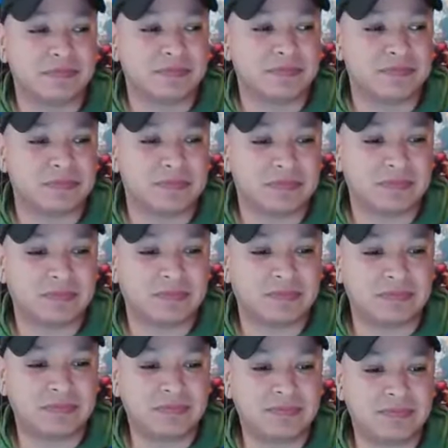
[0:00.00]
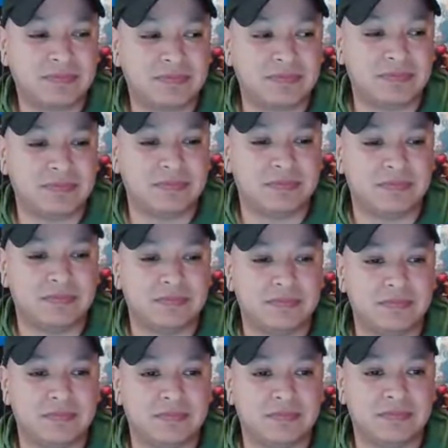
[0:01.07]

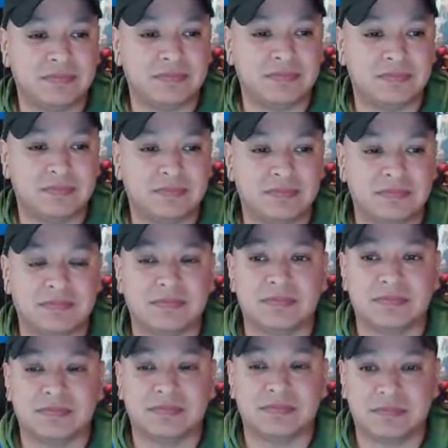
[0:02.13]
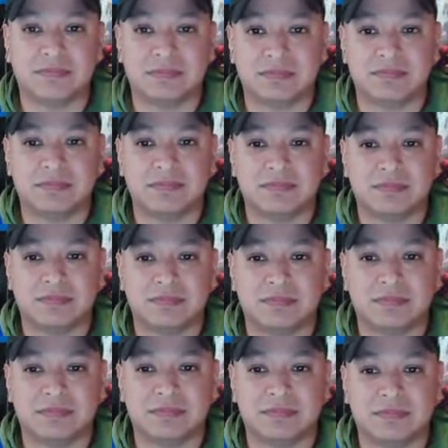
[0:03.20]

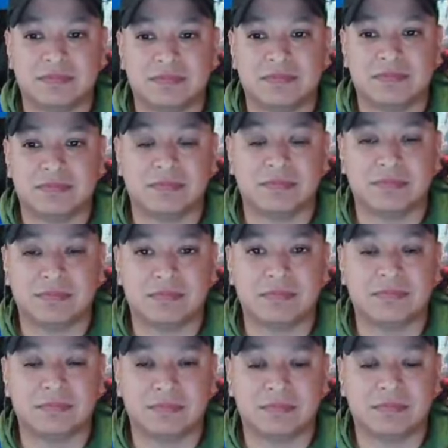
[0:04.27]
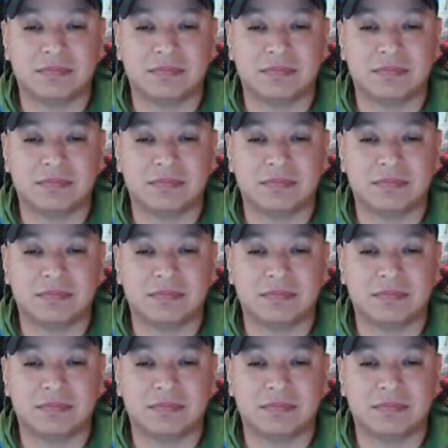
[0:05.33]
(silent)